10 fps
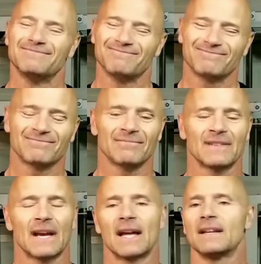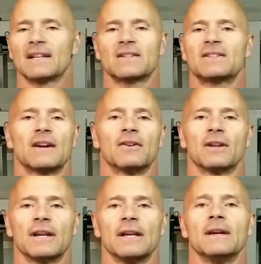Not
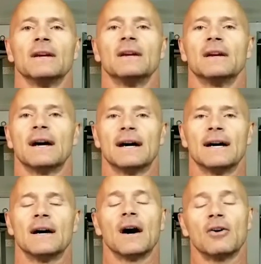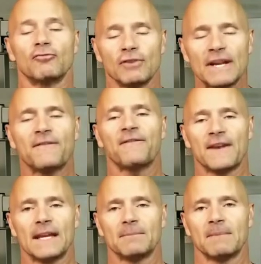necessarily. Uh, a
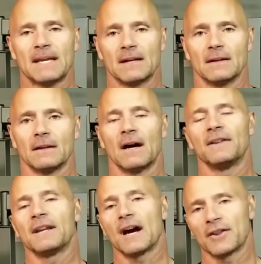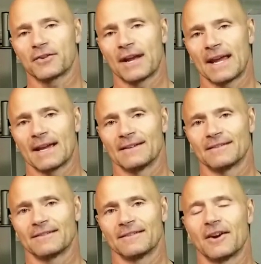refeed meal, on the other
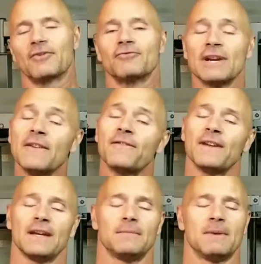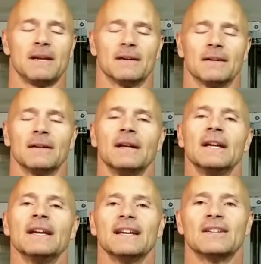hand, a refeed meal
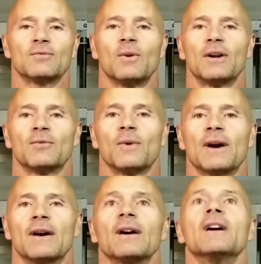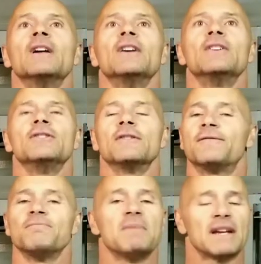is one where
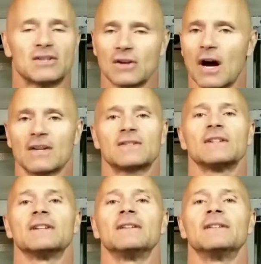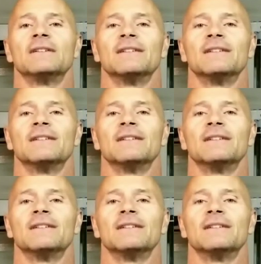you've exhausted